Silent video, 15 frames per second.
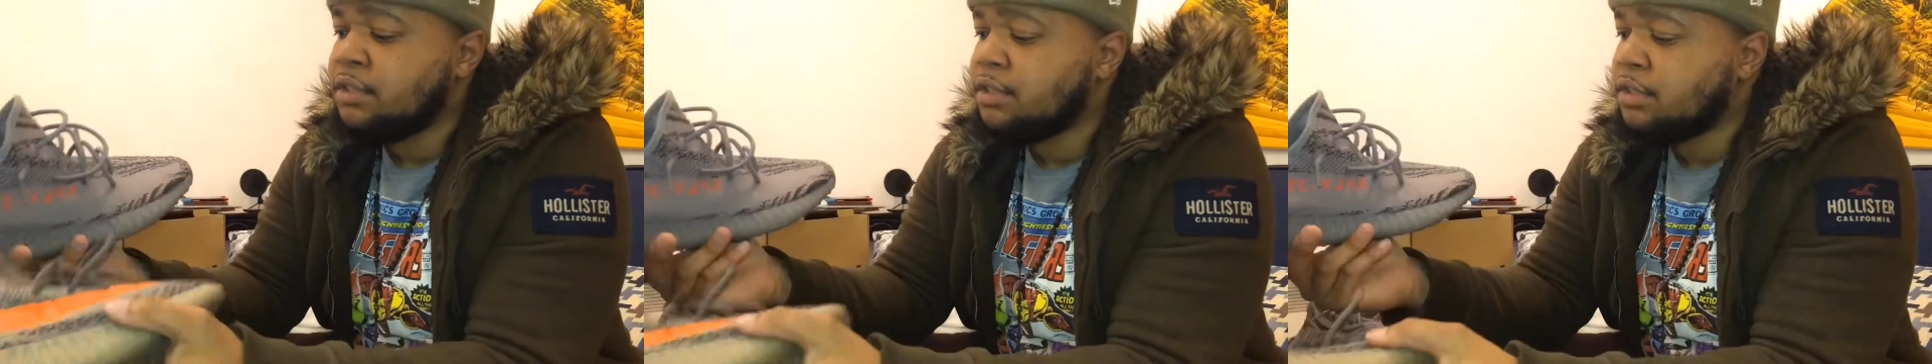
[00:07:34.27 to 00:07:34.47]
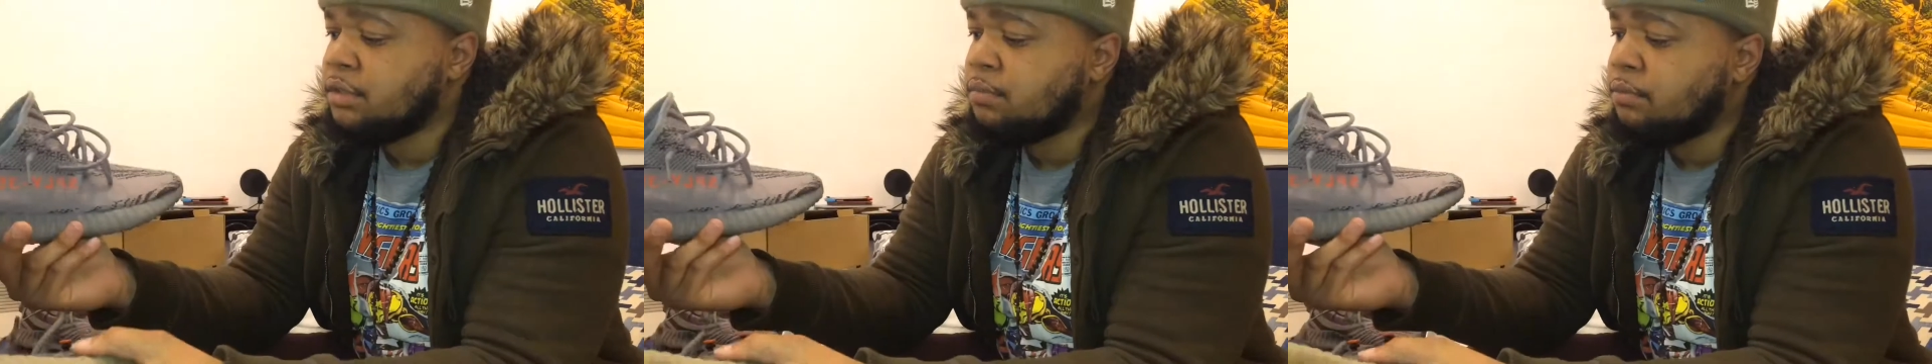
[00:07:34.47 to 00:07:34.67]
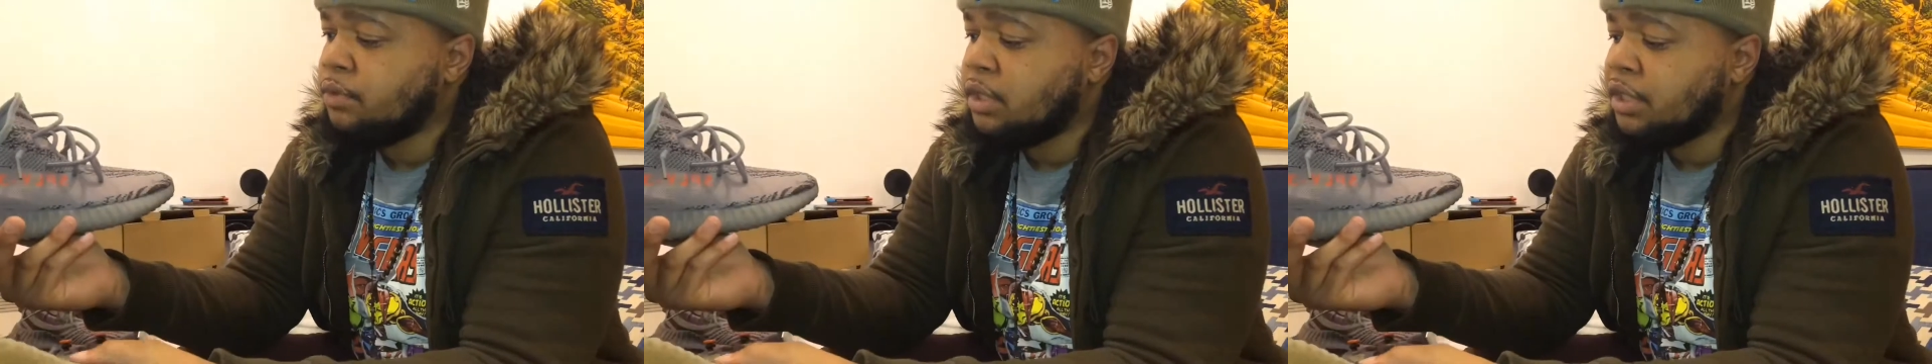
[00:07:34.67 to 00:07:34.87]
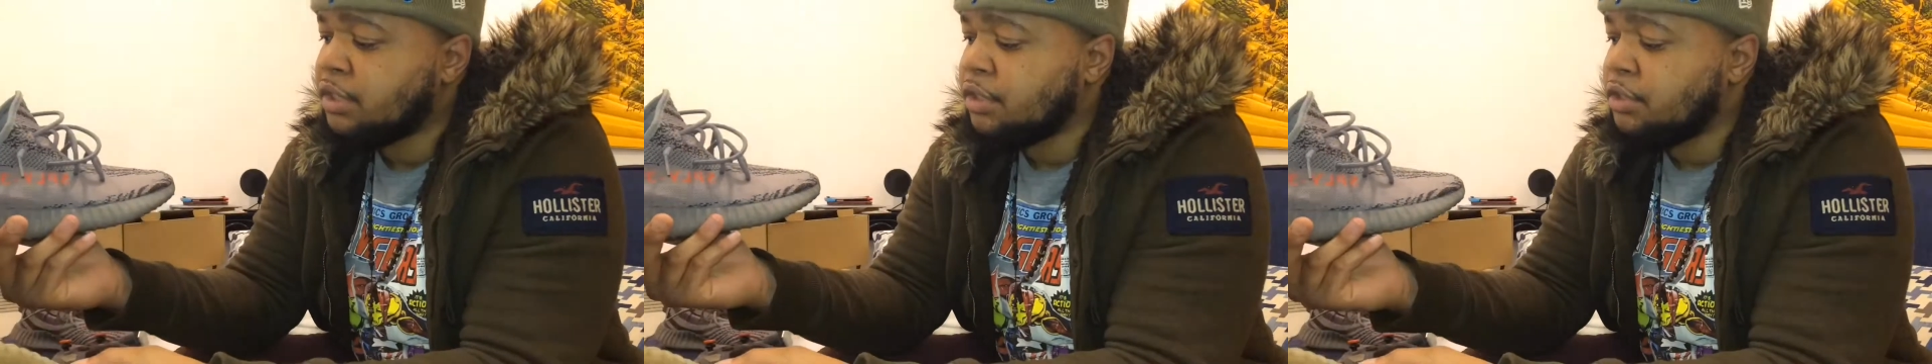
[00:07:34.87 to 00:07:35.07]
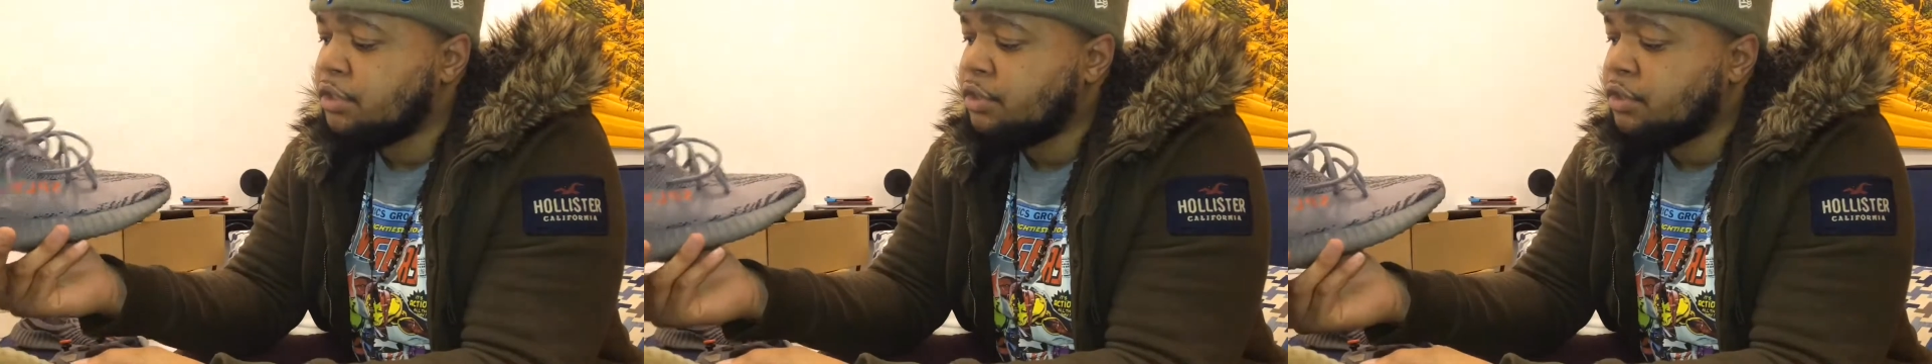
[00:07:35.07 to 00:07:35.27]
This is more like
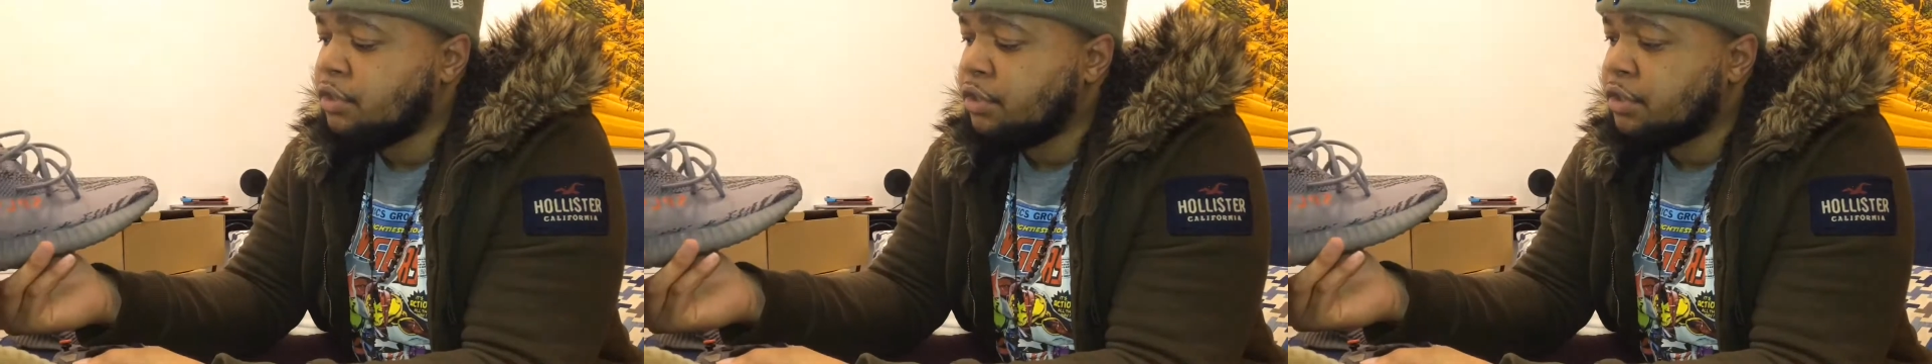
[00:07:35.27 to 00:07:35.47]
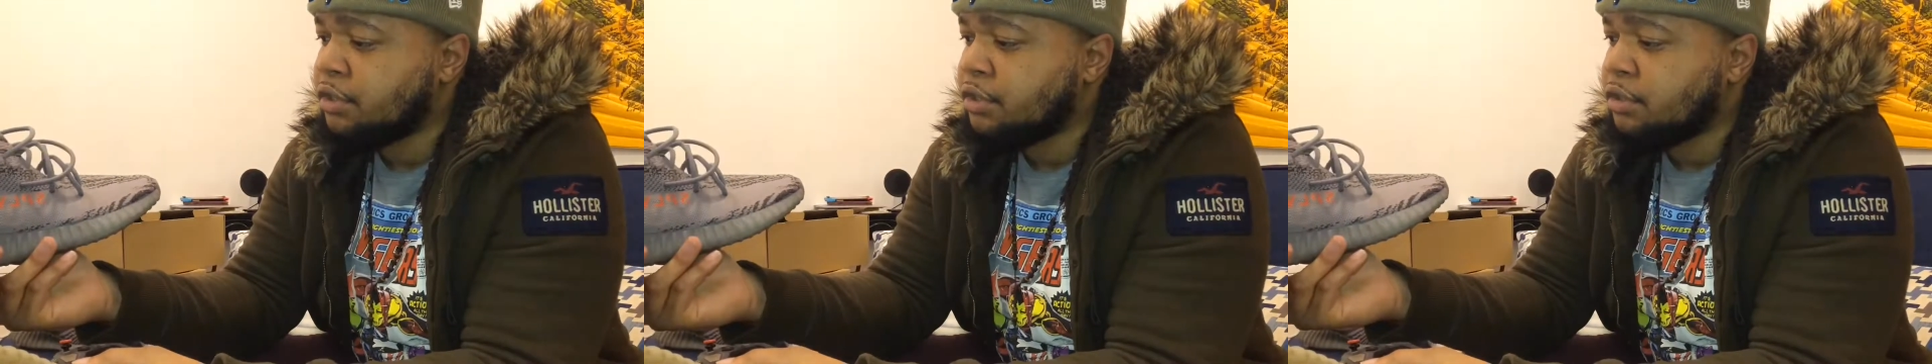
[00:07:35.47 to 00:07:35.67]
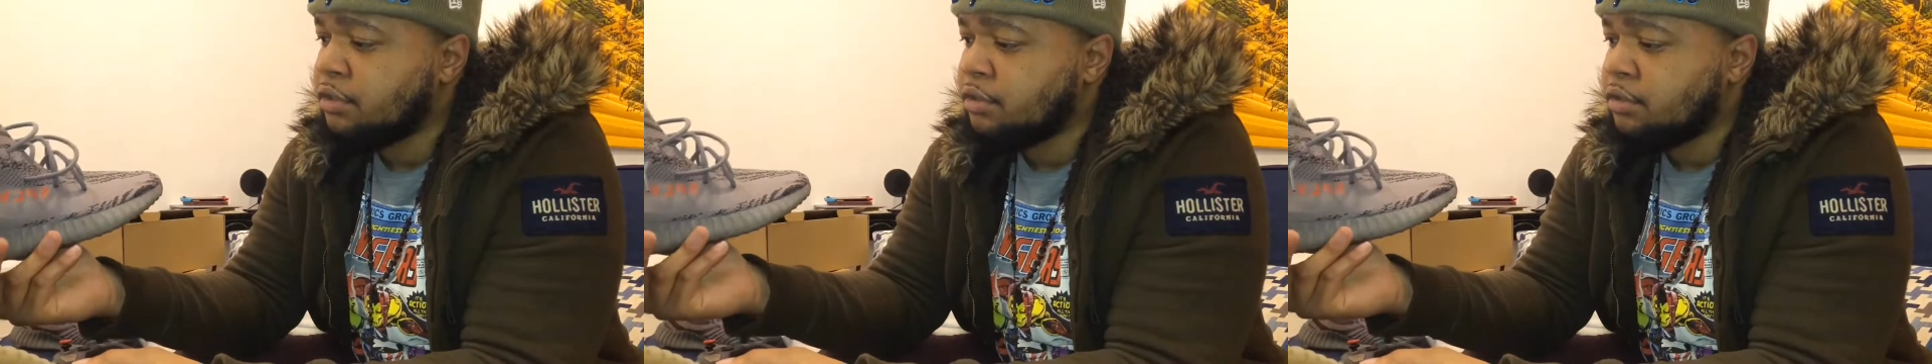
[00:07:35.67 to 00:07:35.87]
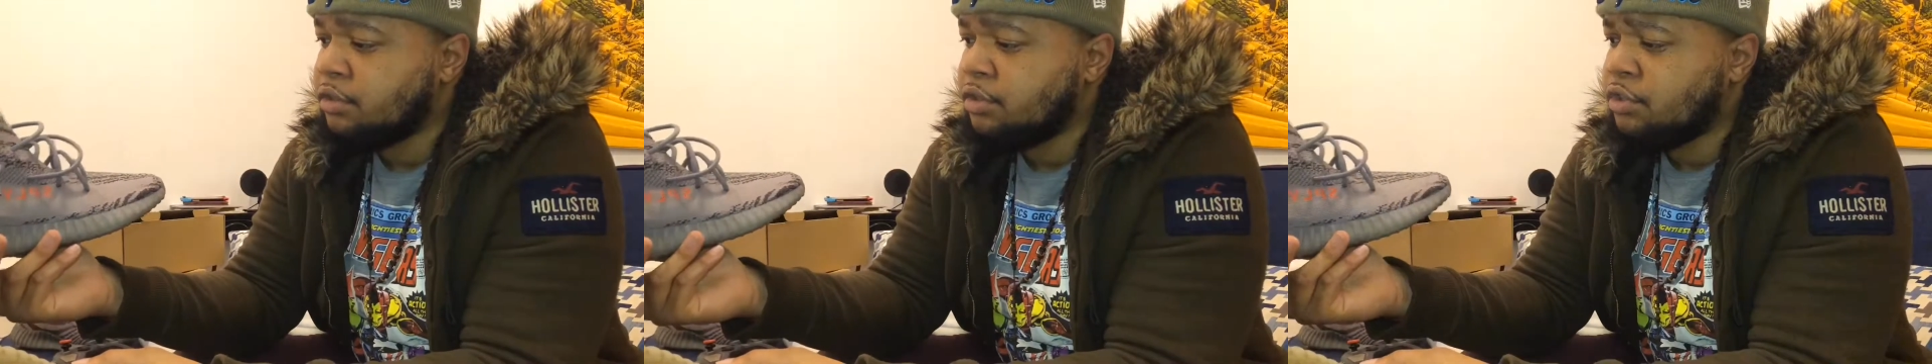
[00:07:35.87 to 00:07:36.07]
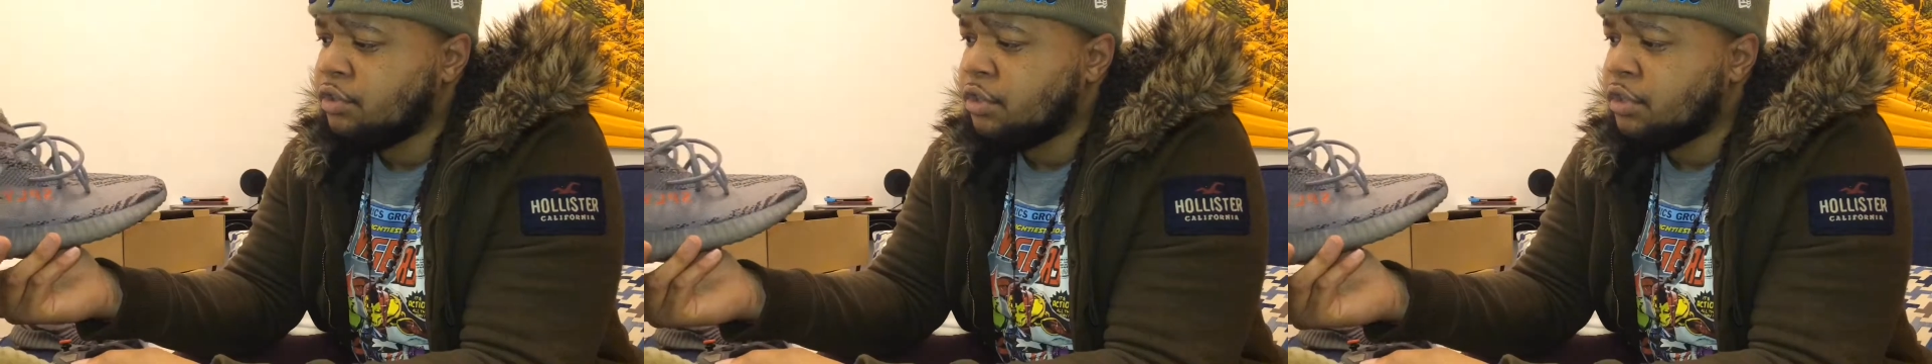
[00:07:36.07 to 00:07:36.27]
a
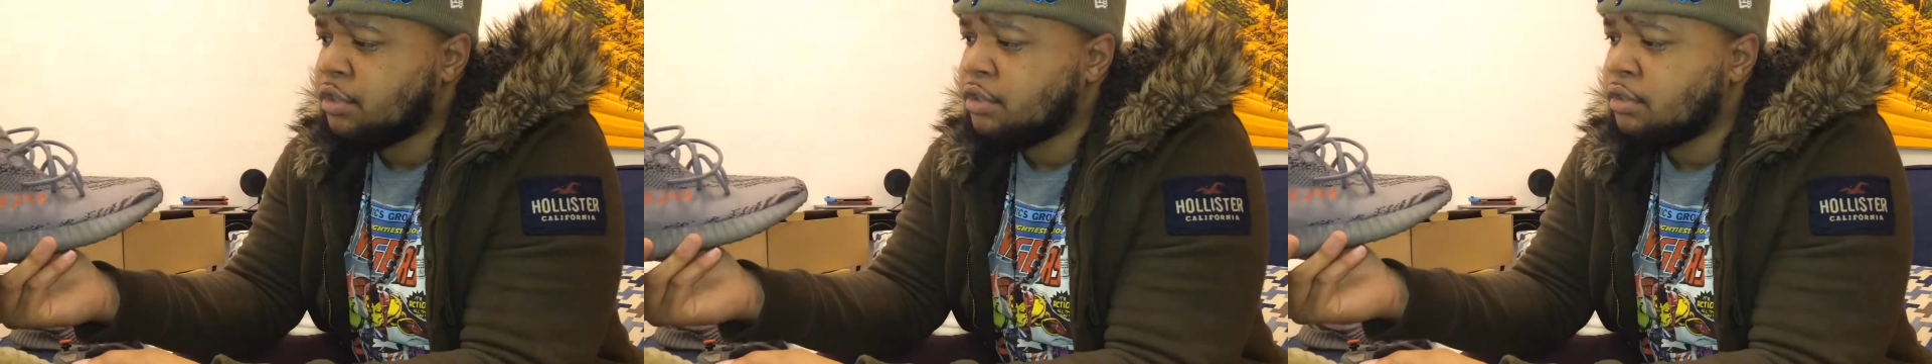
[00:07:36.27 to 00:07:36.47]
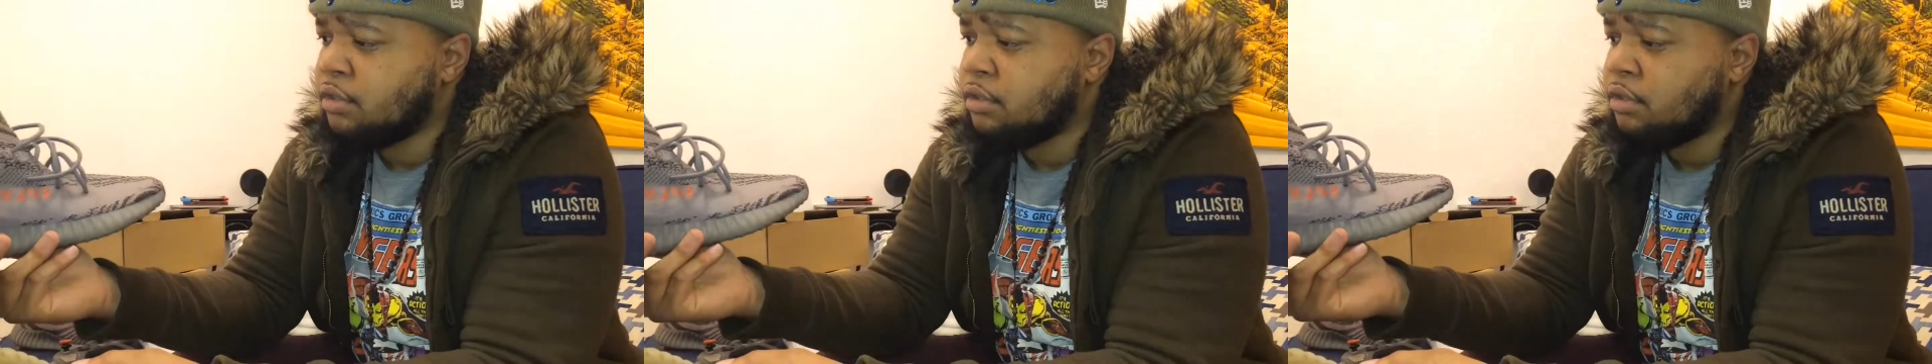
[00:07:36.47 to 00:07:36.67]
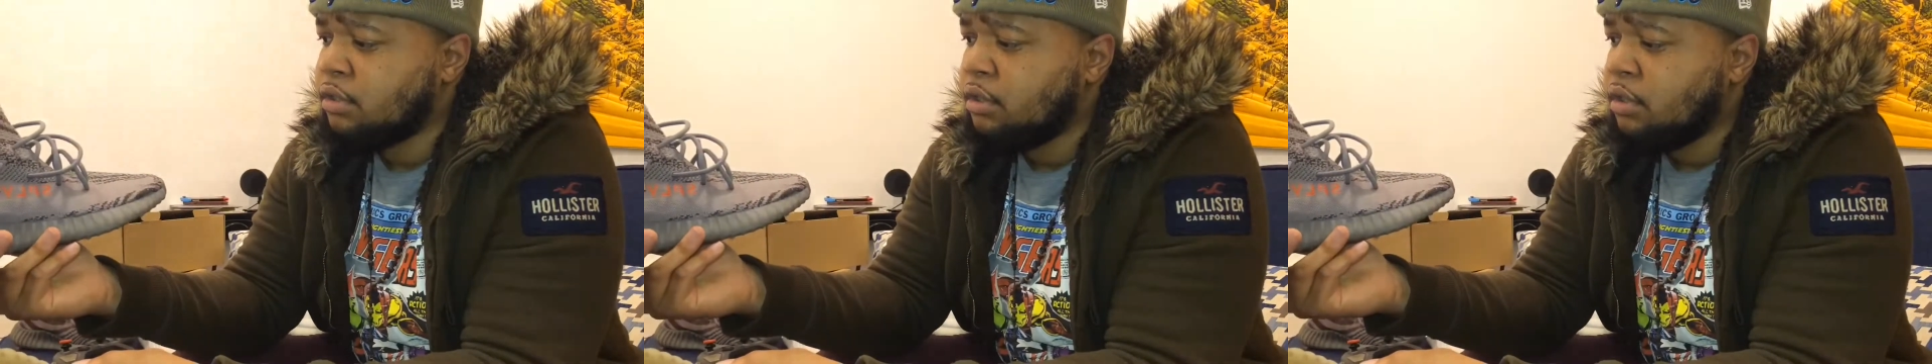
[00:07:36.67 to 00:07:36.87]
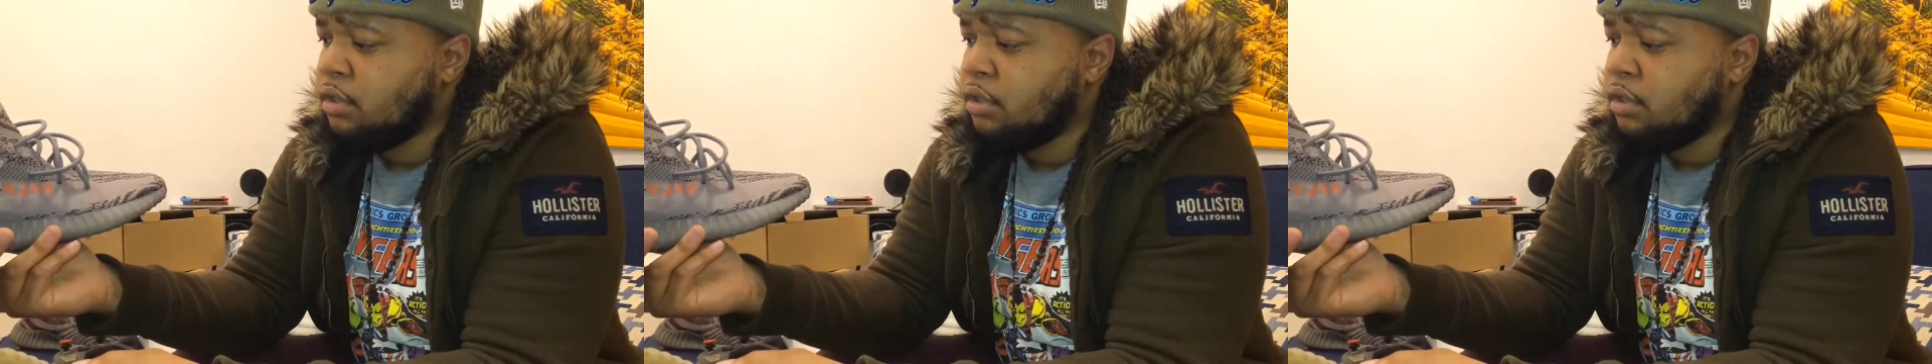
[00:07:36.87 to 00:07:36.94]
darker,